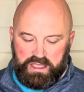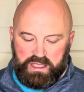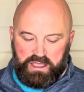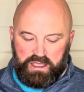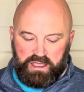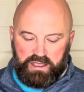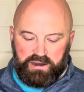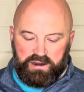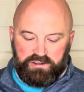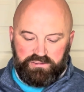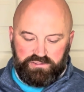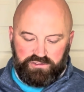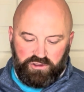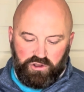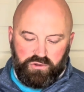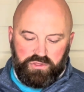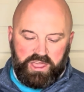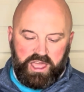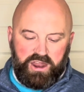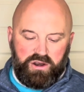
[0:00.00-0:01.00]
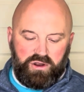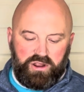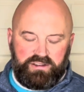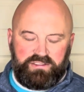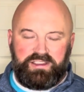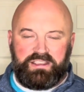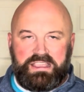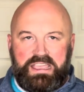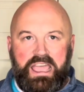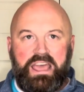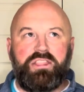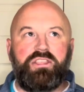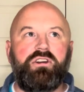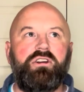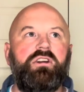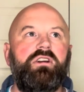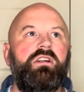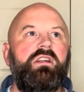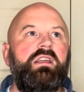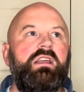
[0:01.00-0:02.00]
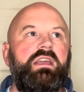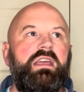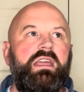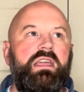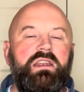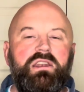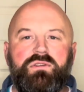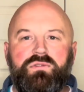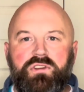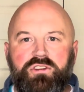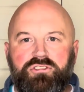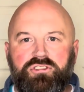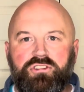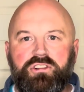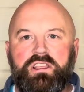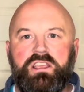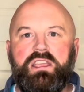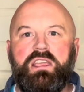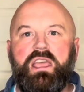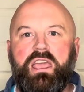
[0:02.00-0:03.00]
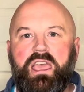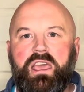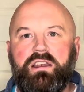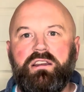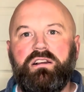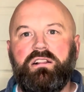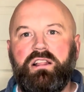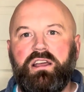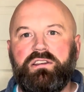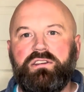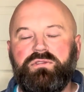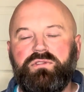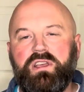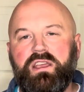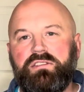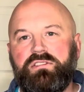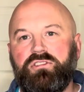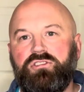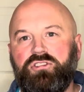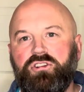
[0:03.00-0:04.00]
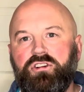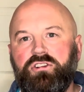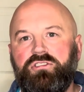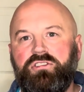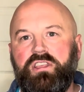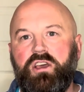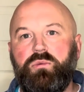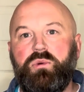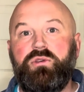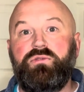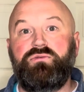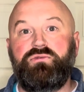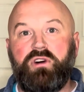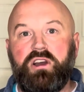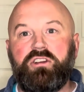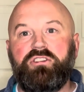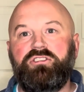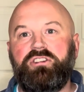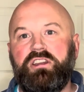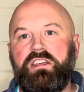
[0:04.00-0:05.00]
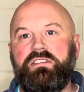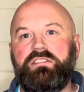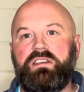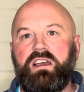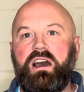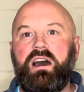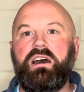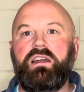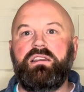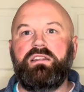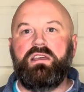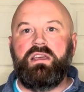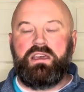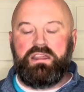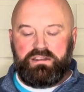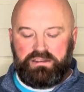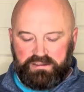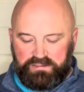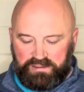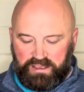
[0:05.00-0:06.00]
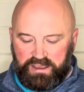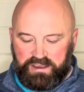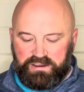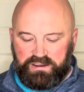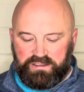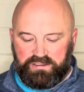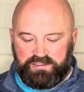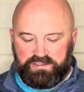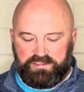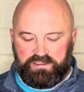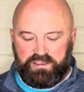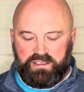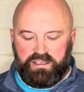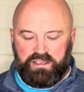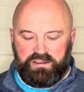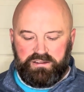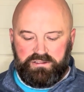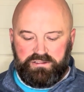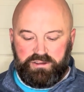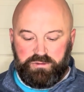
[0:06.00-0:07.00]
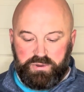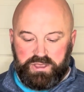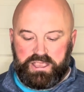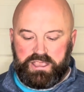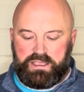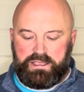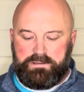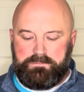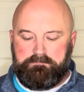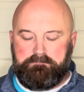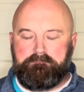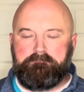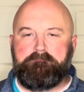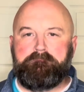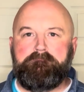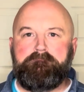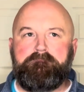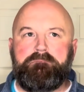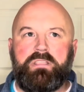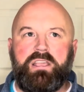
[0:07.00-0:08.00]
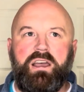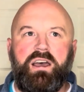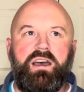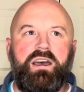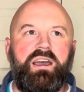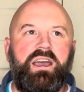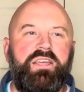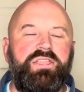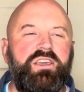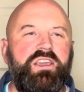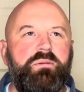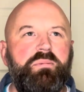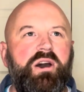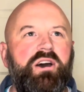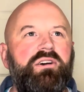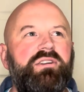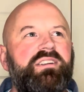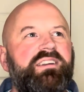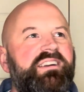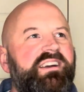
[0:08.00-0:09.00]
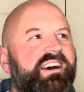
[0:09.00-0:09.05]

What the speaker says: And it's so that together, individually and collectively as a church, that we function as God designed us to be. I think about